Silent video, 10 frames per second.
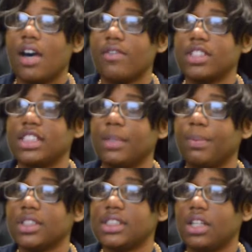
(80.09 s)
of a
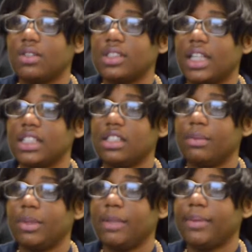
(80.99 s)
sleeper cell said
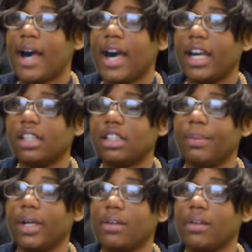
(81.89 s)
to be behind the